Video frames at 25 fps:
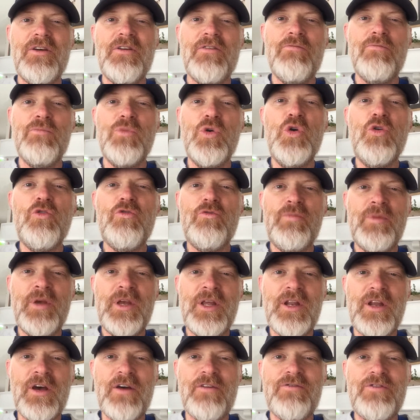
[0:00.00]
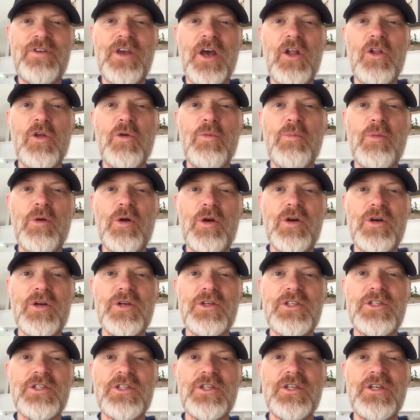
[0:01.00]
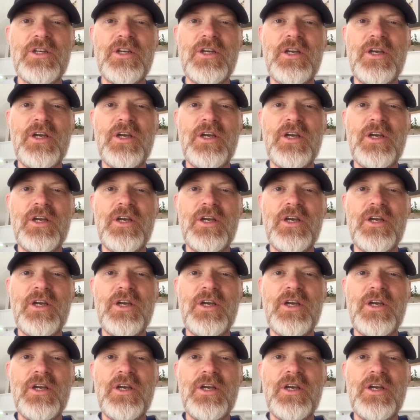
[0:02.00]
movement of yellow perch